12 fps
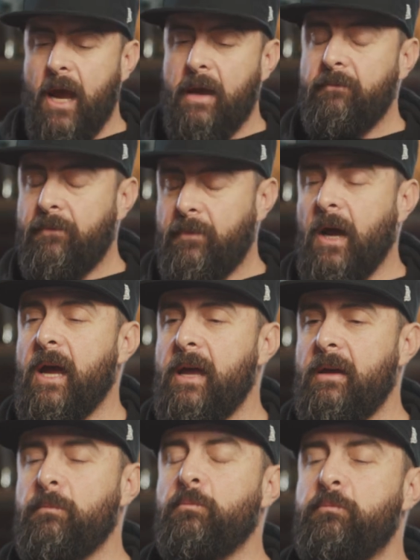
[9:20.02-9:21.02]
Like I've I
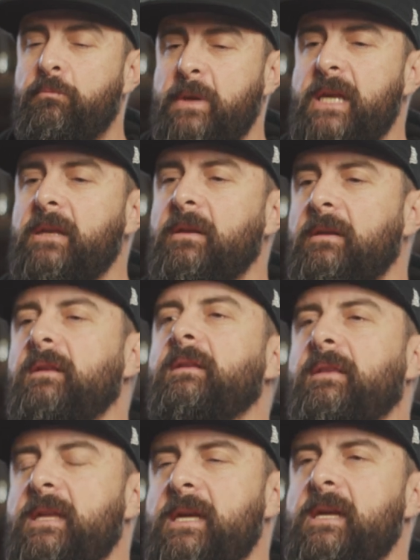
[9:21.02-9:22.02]
had beaten
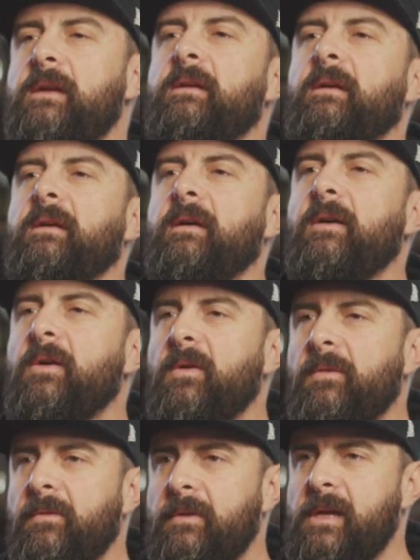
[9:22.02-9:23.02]
the,
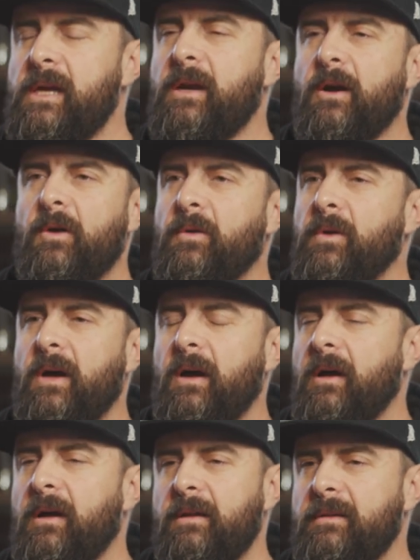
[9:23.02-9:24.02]
you know,
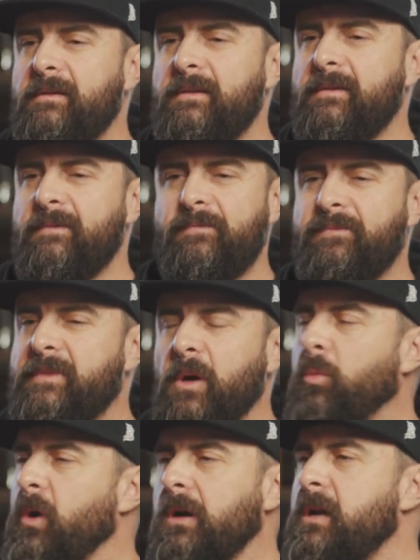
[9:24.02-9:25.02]
uh,
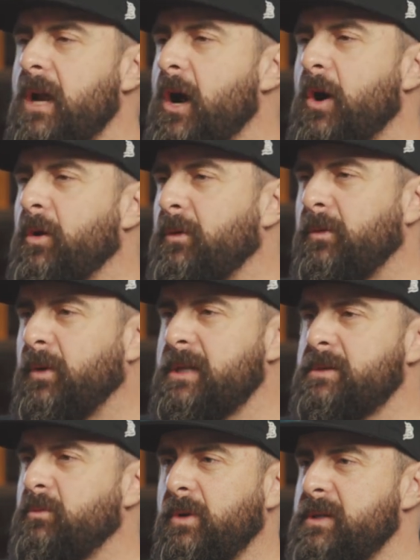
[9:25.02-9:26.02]
the word no
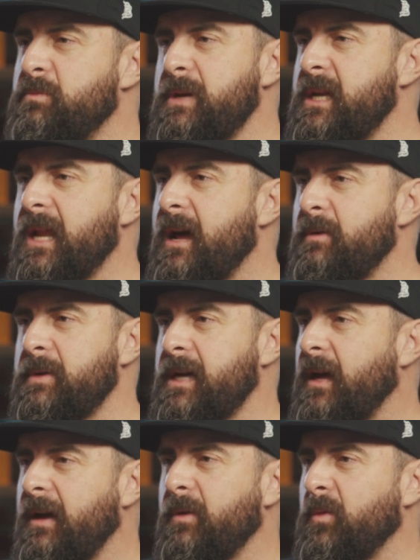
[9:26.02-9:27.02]
was was beaten out of
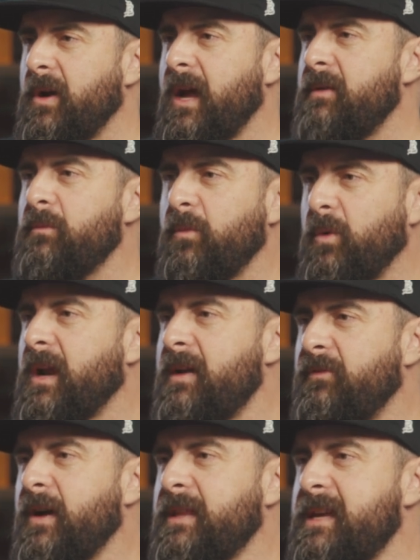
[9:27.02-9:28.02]
me. I, when I when
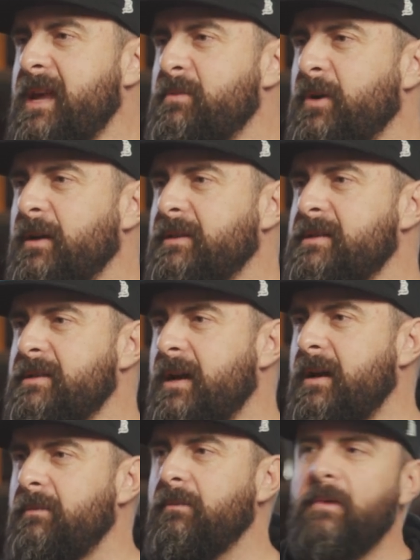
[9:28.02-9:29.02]
I finally came around this
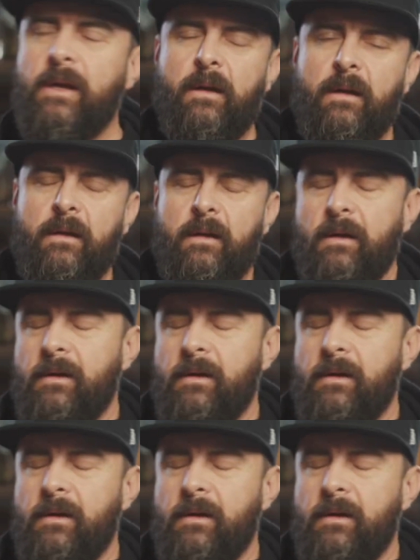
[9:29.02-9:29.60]
time, yeah.